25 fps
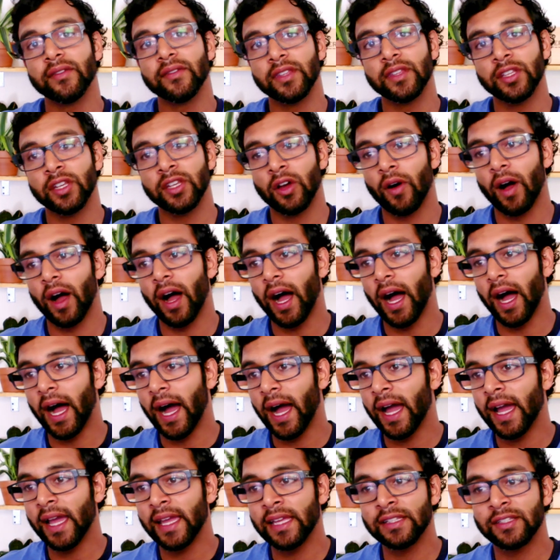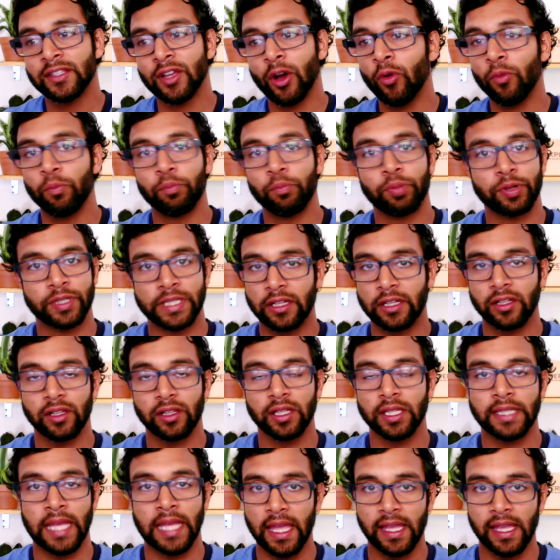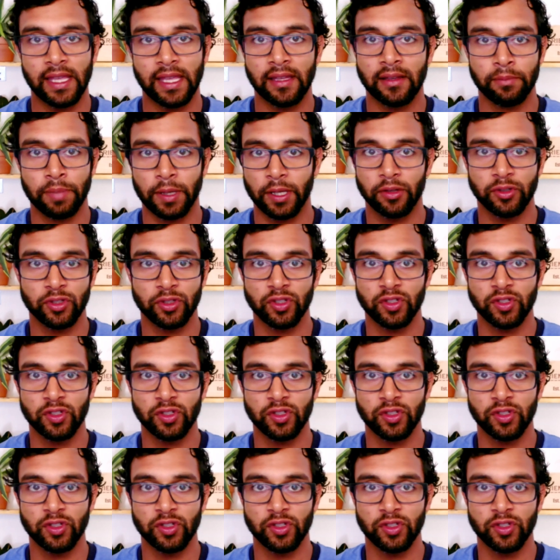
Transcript: don't particularly take in pickle